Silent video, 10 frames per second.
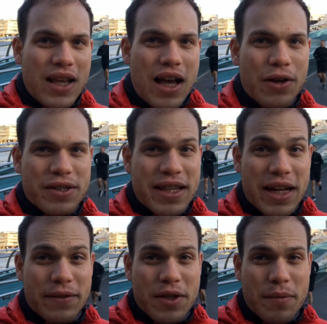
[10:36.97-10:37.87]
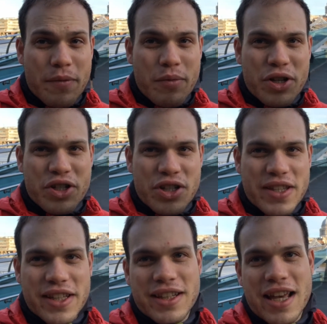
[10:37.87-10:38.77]
I was standing on top of a bridge
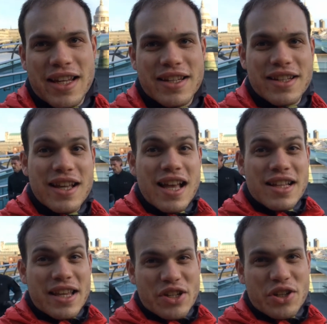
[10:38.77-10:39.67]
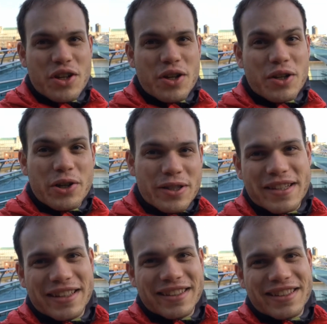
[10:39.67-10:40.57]
just here, and it's actually not a
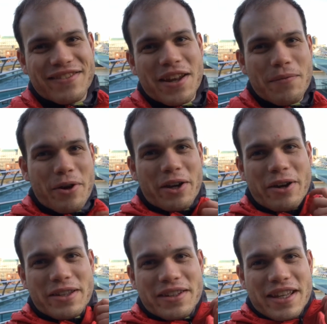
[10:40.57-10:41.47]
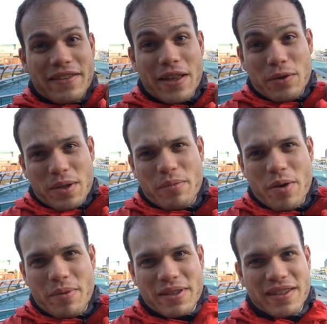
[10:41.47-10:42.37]
coincidence that I'm wearing red today. That was on
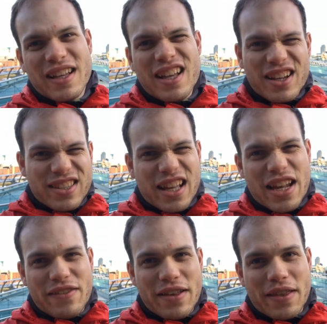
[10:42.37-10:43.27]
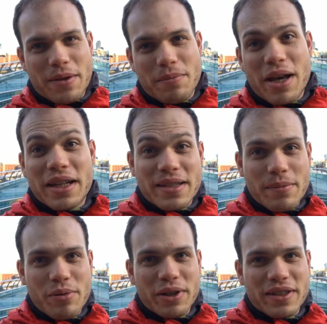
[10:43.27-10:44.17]
purpose, because I kind of had that in mind at
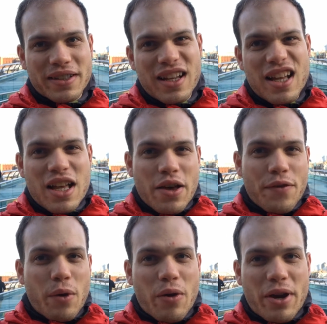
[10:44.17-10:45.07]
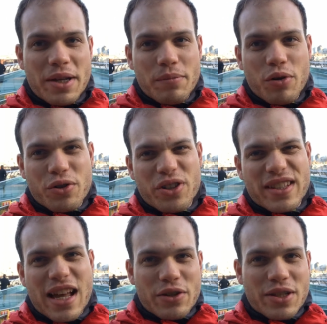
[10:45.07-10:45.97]
some point. If you wear red in portraits,
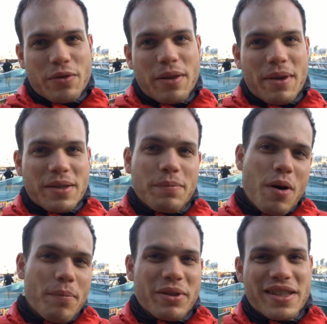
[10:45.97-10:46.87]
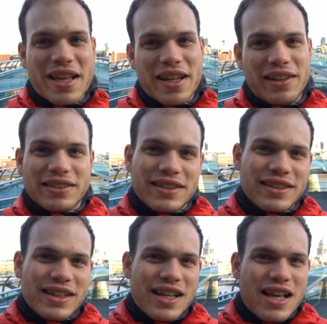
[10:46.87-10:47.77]
it kind of just really makes you pop and stand
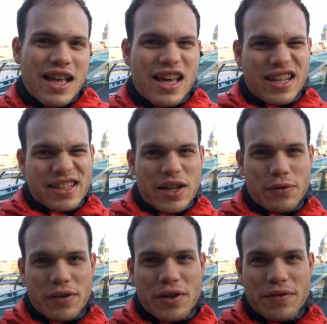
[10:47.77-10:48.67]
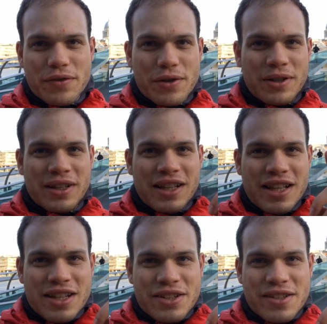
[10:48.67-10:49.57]
out, and that's kind of what I've gone for.
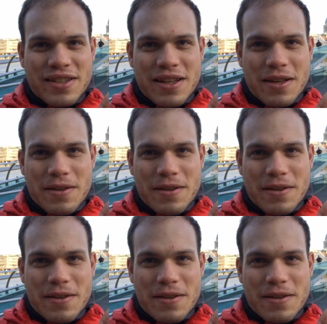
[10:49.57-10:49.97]
Just